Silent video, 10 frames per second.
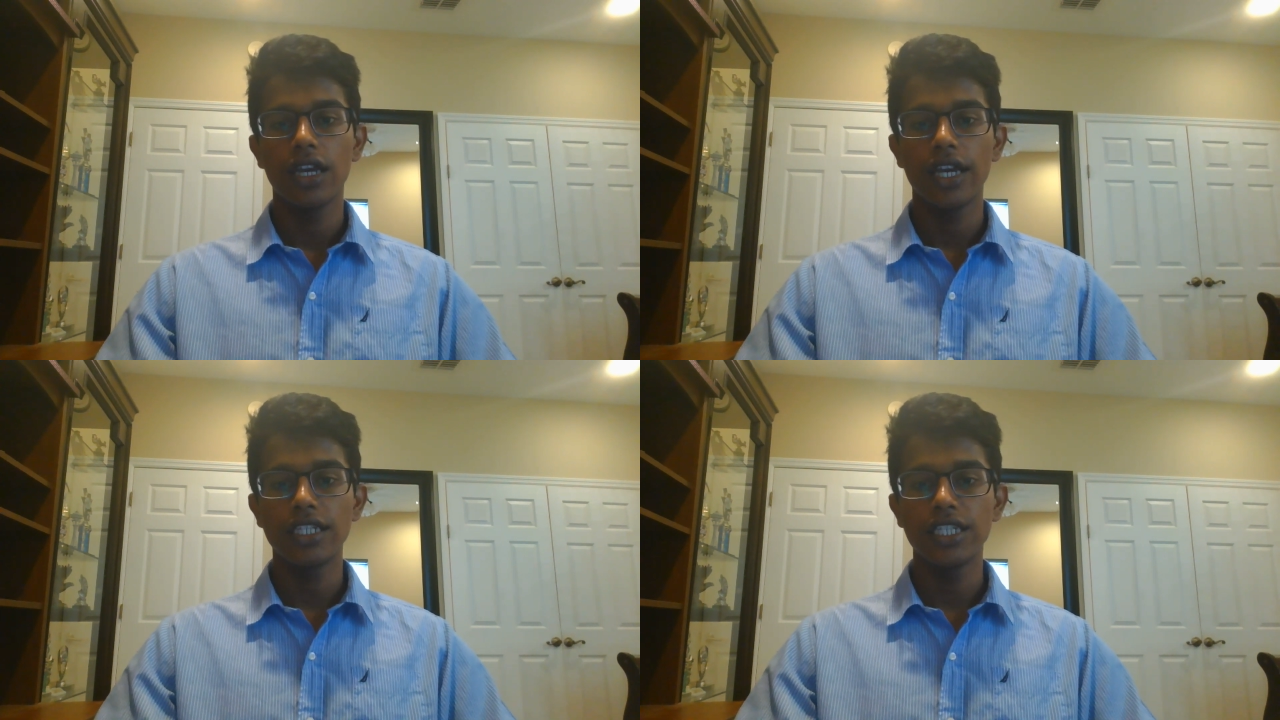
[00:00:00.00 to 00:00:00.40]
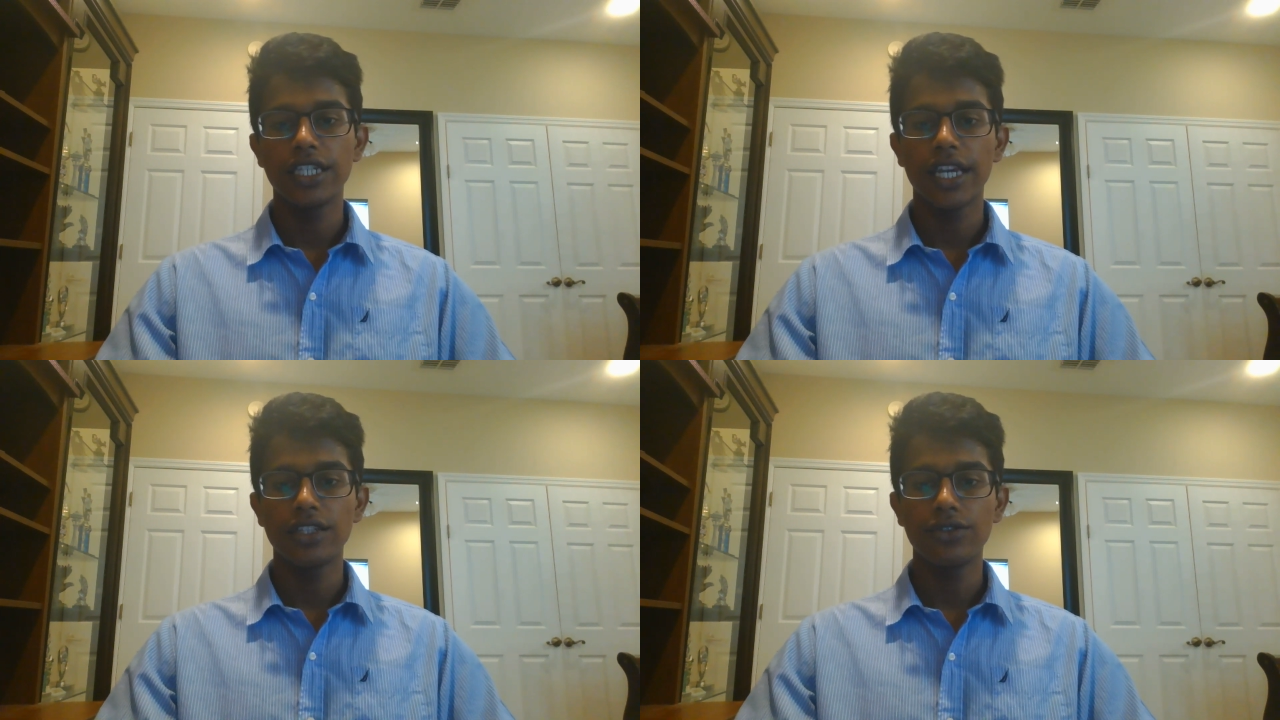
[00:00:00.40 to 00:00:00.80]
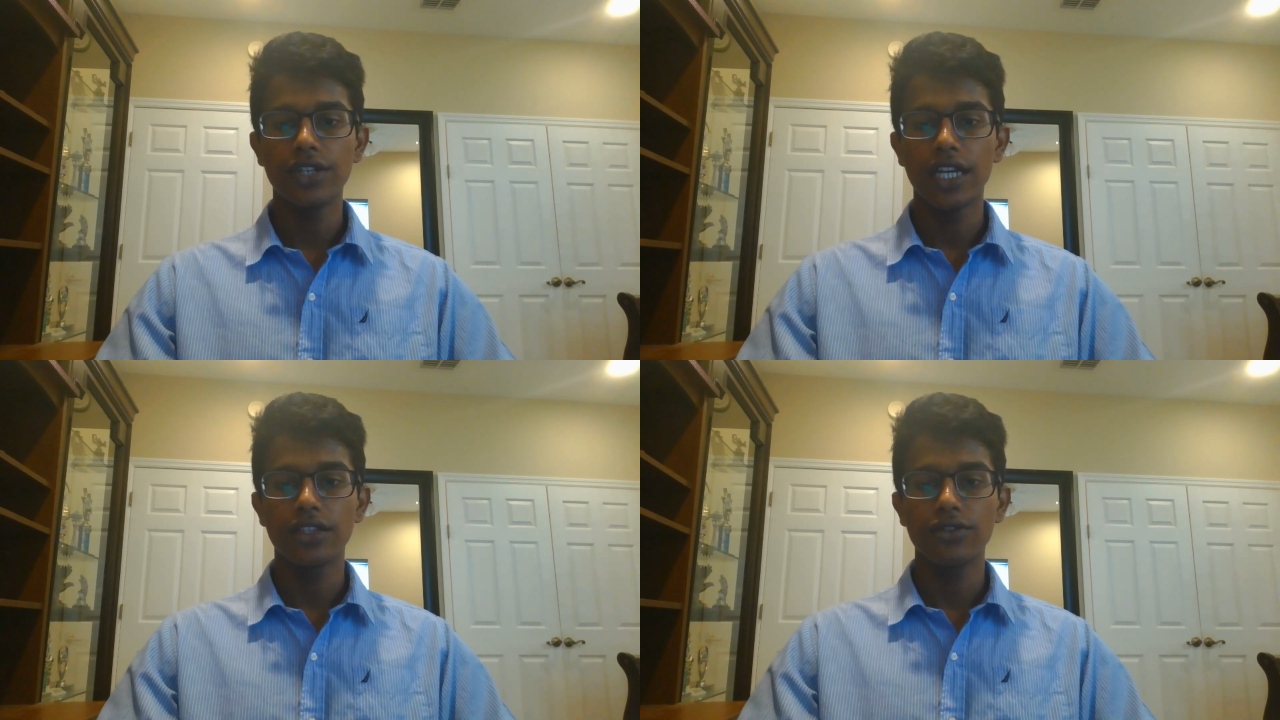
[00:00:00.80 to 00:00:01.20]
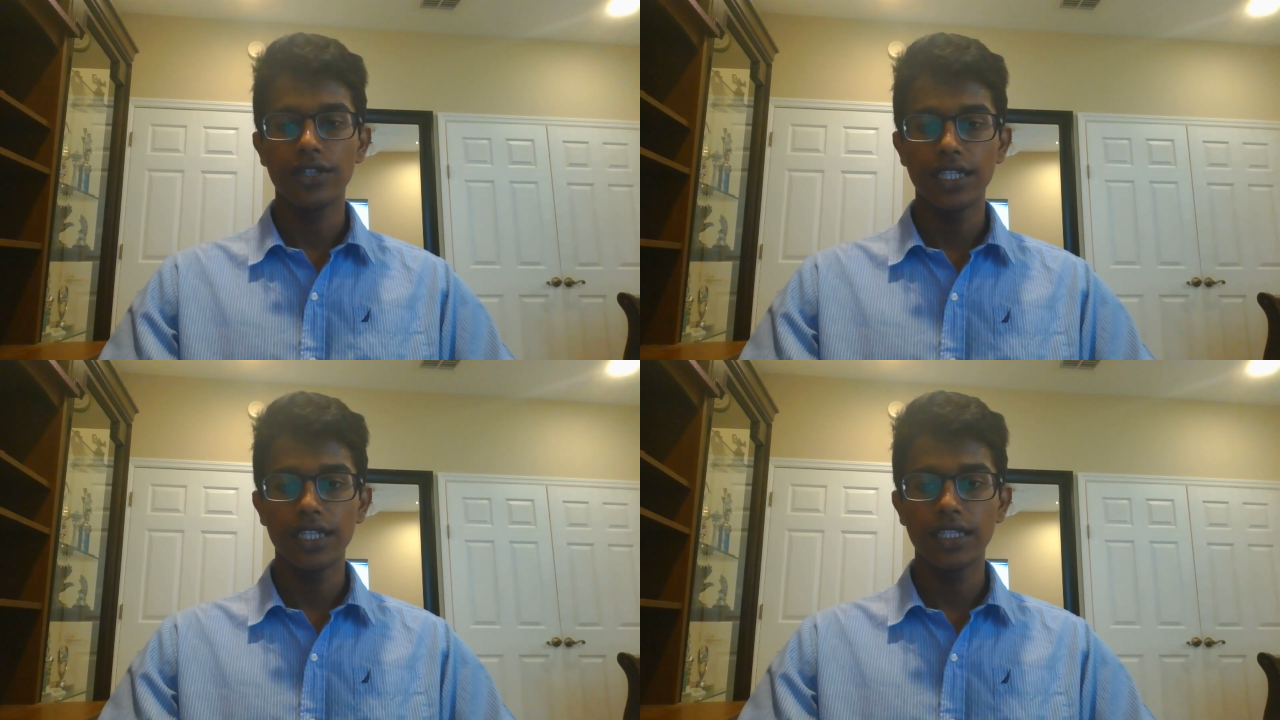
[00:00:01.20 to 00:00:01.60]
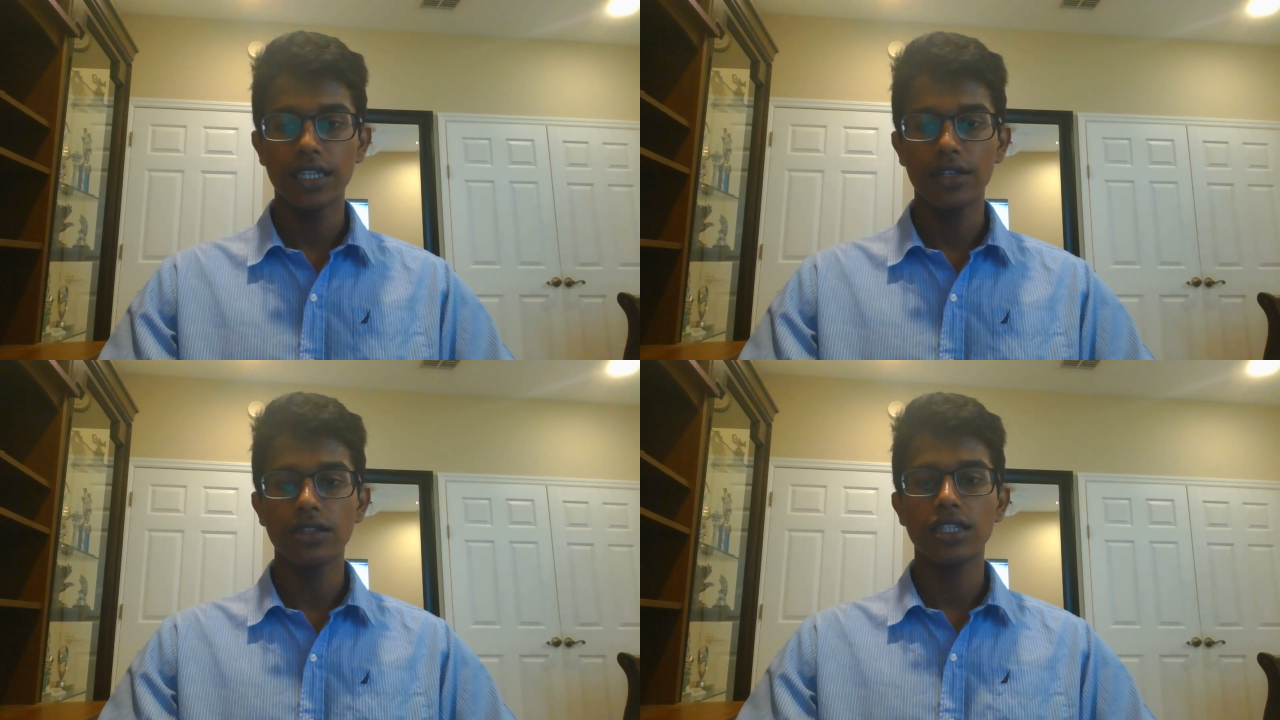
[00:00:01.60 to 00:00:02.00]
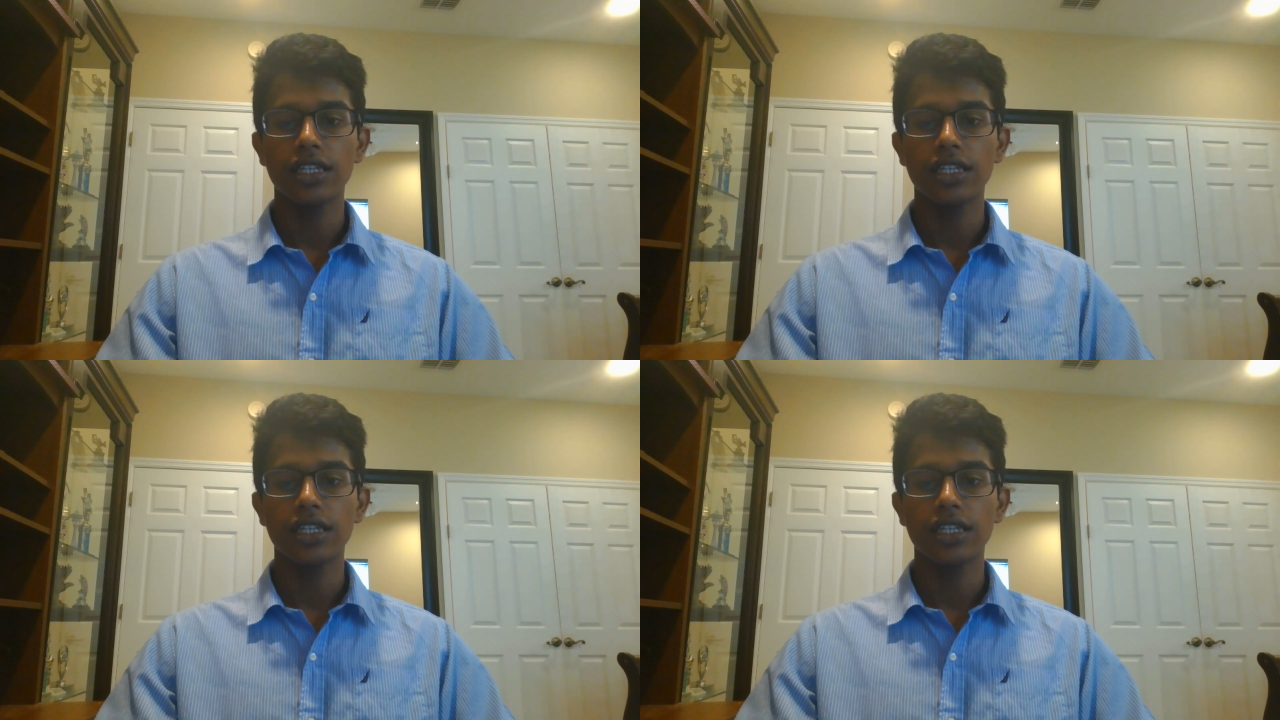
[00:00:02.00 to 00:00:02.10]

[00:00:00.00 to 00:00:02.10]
HEK293 T cells,